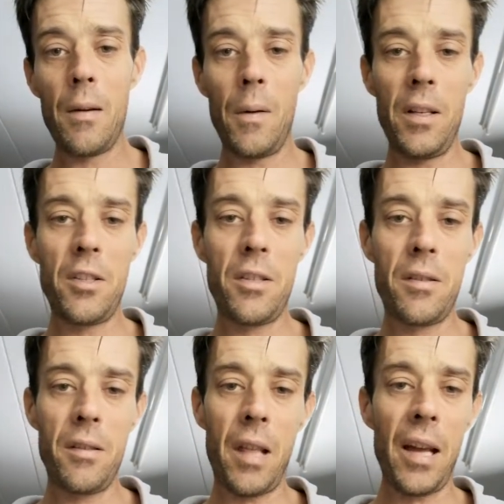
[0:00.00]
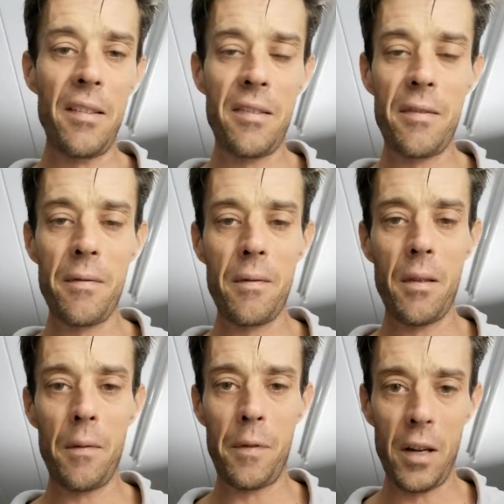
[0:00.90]
which that's
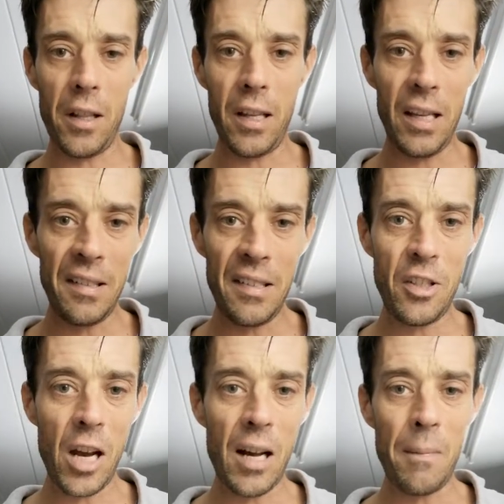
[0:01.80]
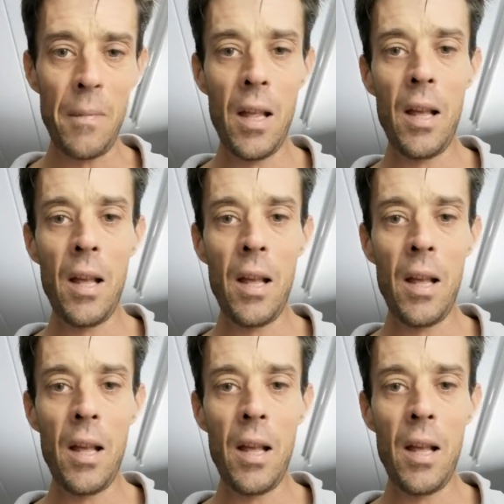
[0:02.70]
a fairly easy job.